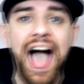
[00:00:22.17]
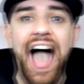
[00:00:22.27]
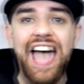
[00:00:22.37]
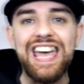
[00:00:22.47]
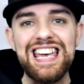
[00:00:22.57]

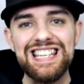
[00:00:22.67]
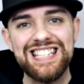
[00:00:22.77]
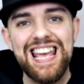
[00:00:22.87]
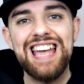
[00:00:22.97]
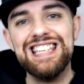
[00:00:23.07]
at
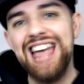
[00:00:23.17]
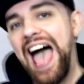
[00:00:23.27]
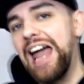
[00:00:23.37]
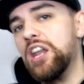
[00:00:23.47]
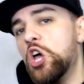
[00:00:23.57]
It's
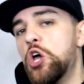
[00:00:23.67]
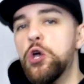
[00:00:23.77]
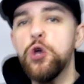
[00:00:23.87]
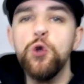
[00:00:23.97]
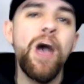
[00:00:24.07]
Dan
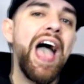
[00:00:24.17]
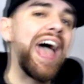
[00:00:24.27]
Who.